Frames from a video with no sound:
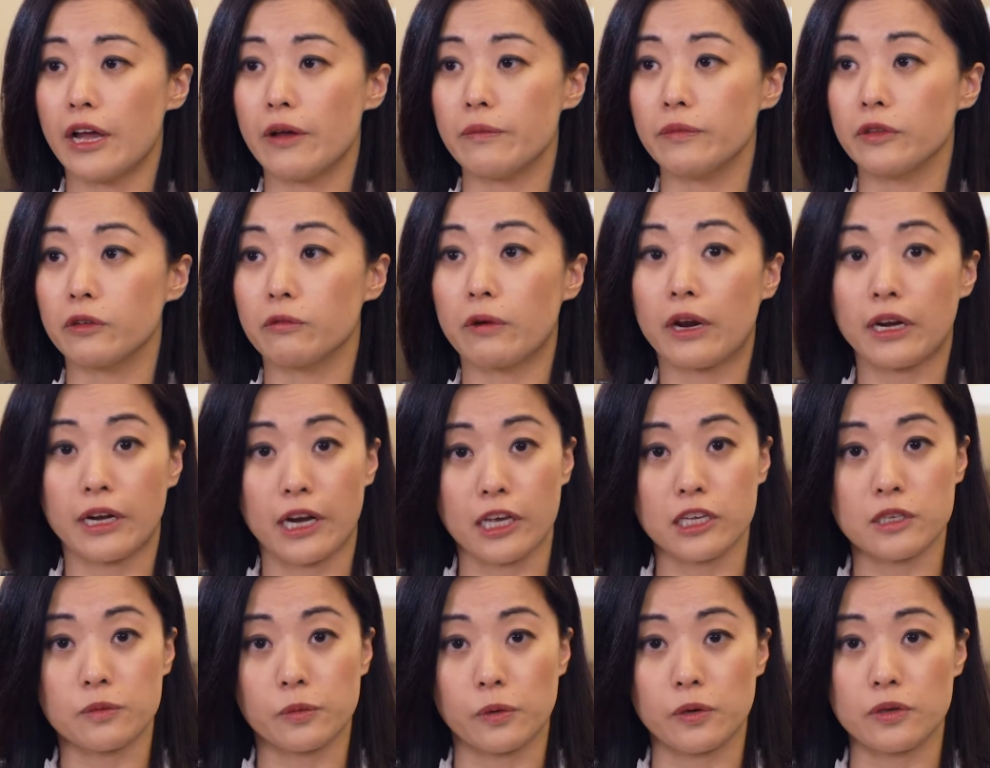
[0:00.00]
the right
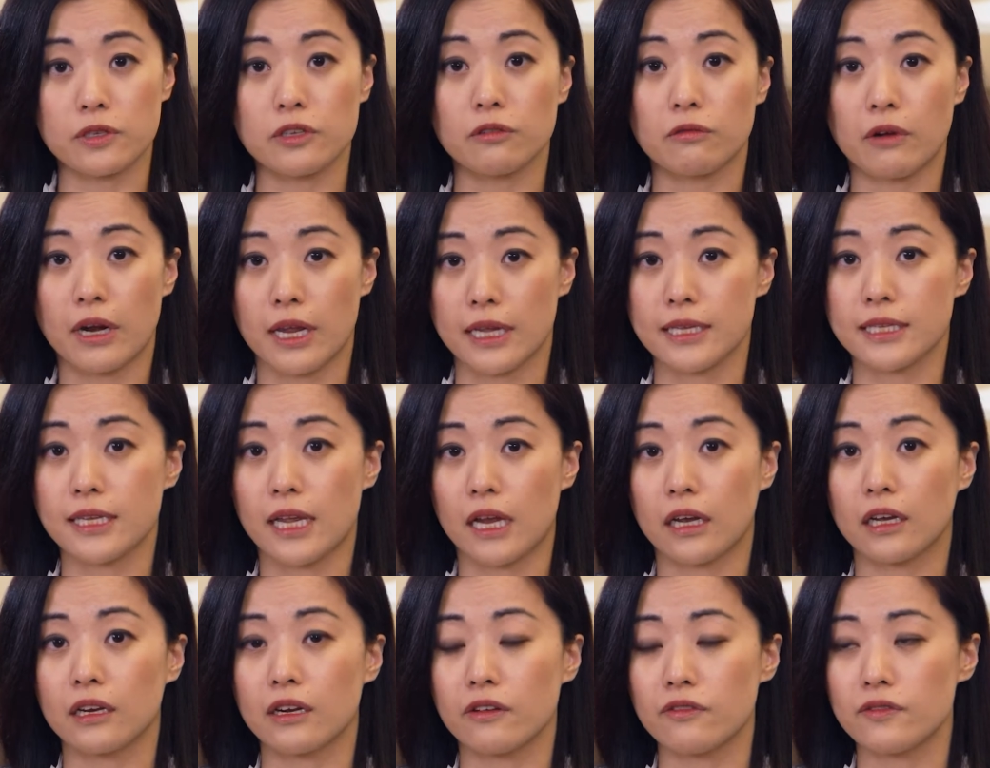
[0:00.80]
experts, the right
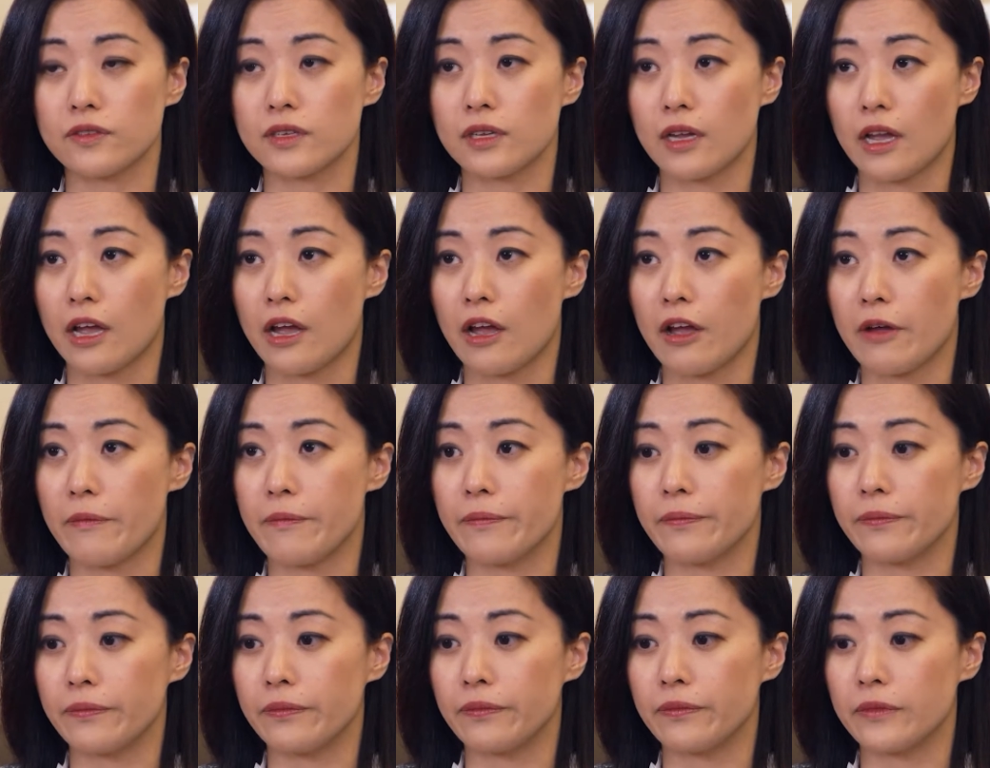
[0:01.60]
executives,
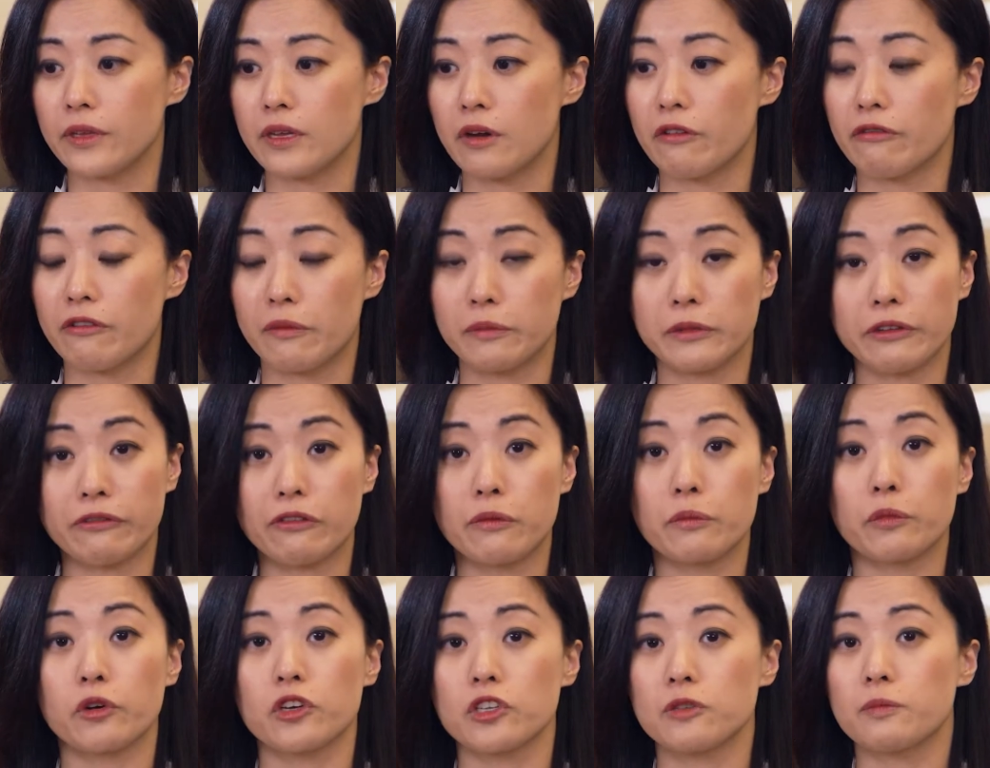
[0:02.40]
from
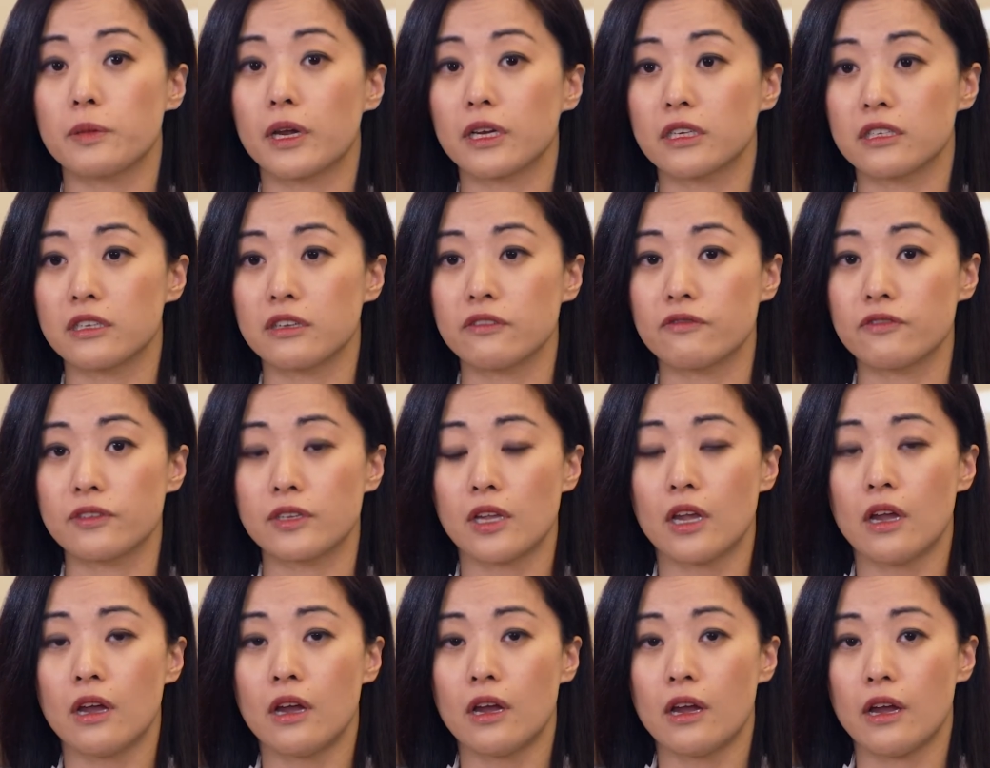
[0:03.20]
different perspectives,
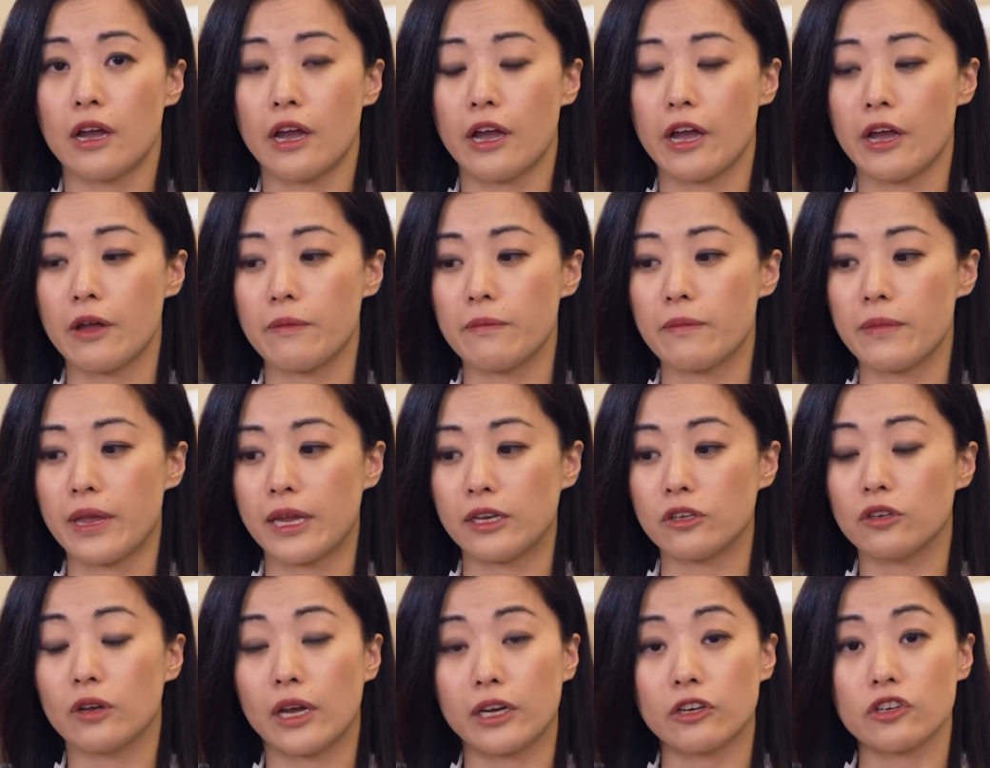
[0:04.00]

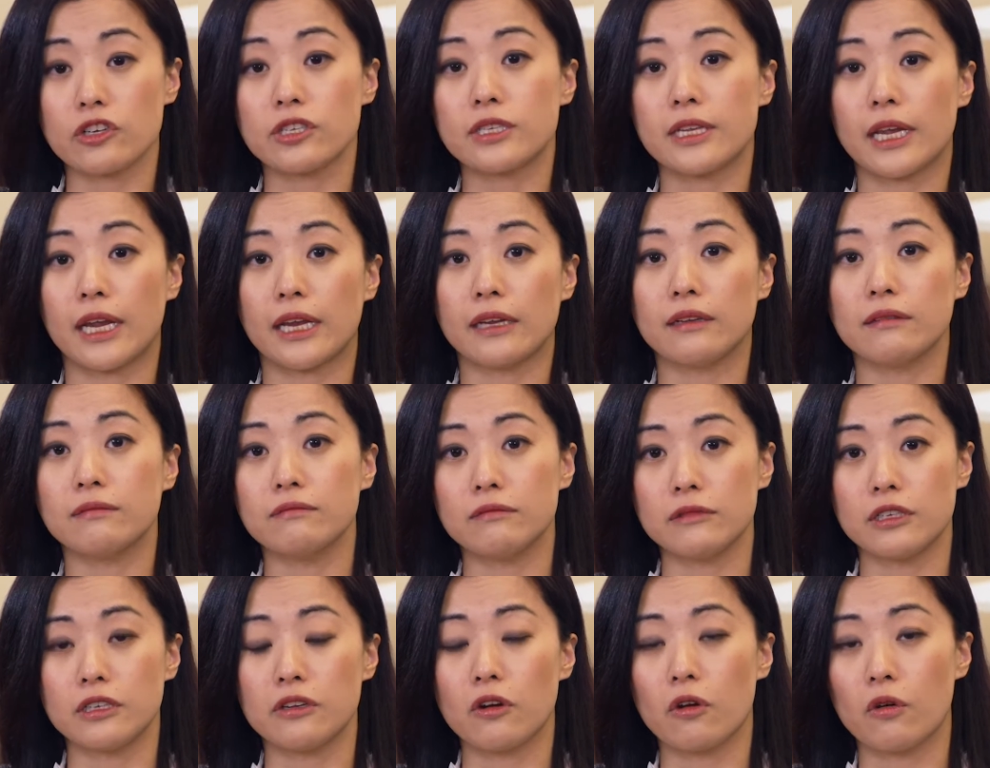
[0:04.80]
and to understand
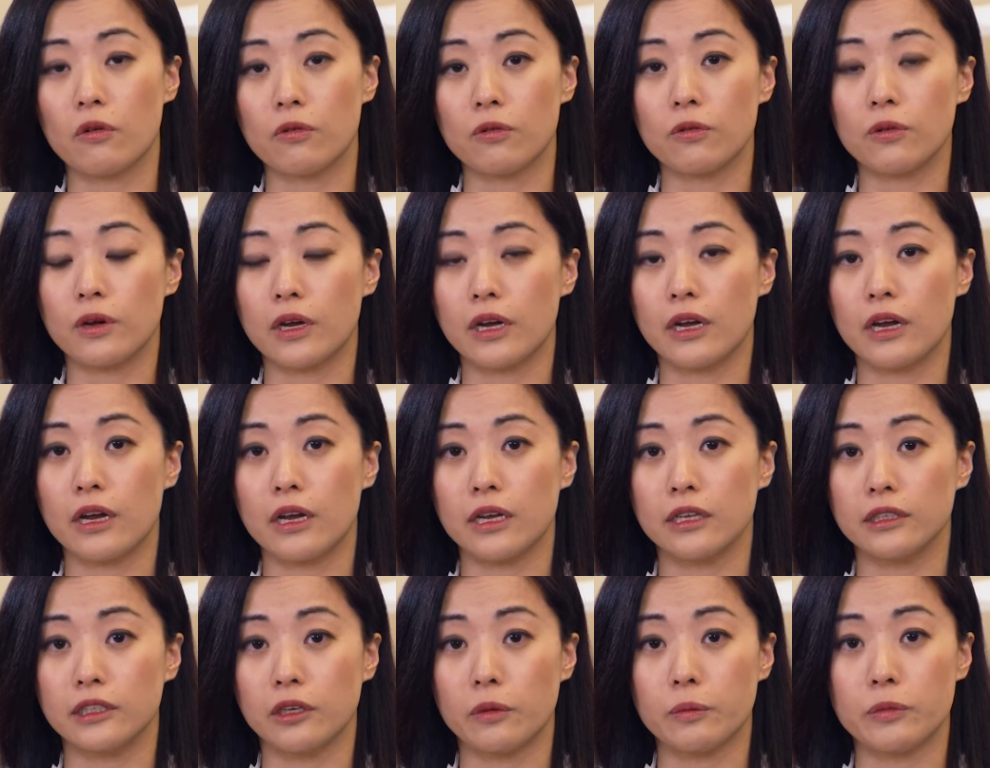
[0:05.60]

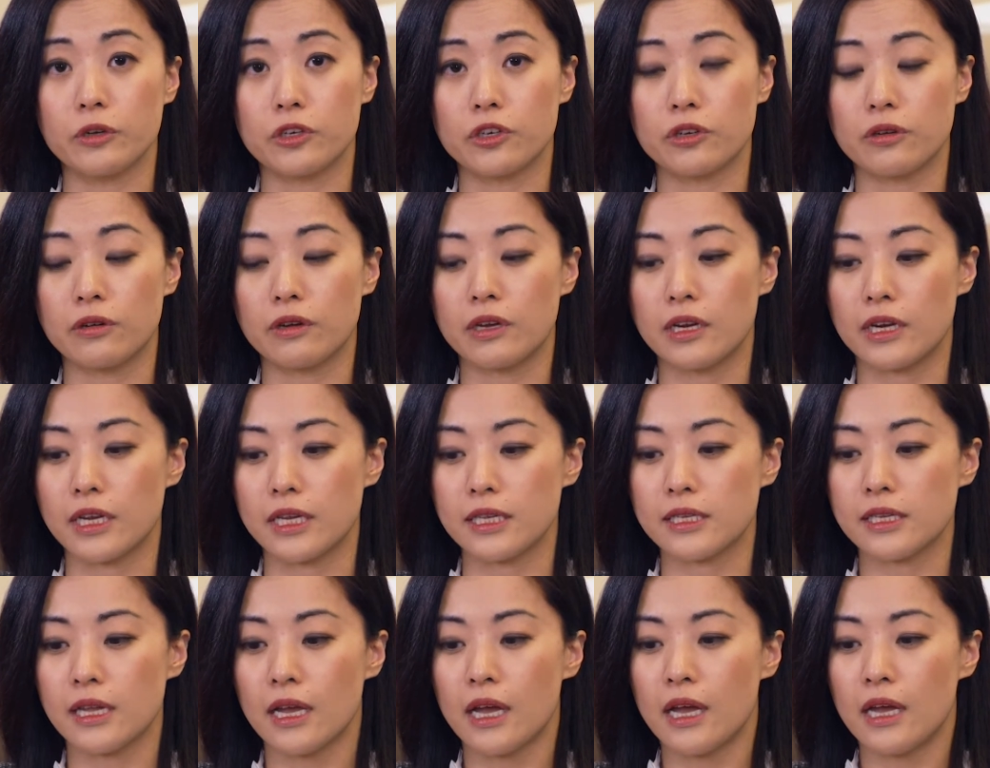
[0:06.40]
the
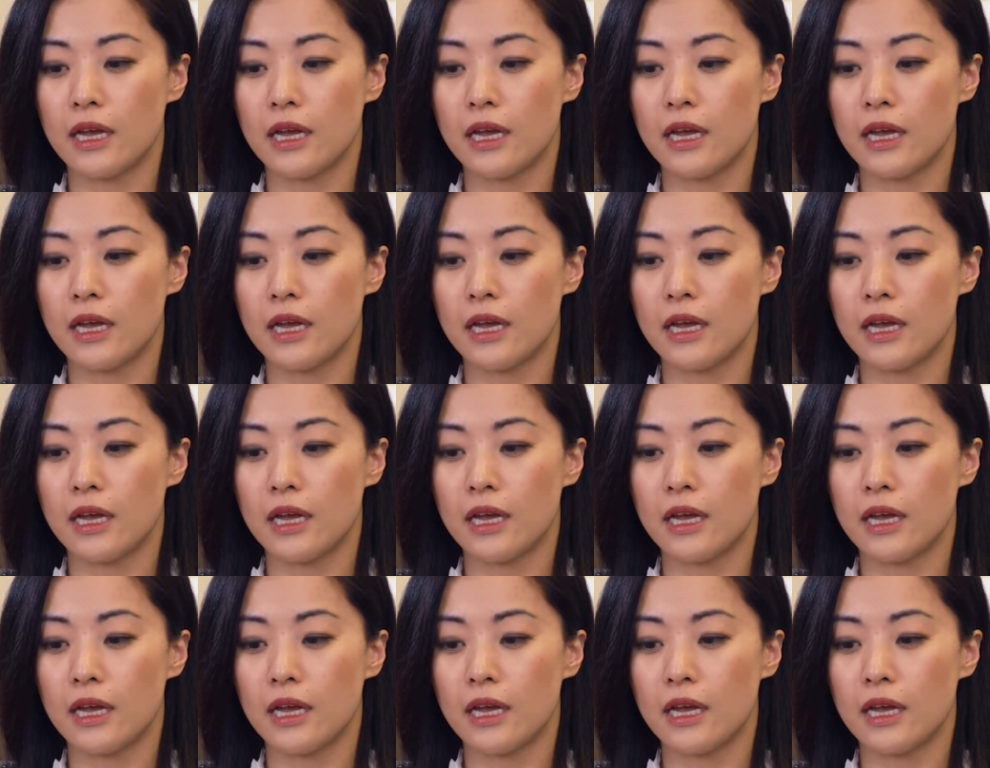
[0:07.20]
opportunities.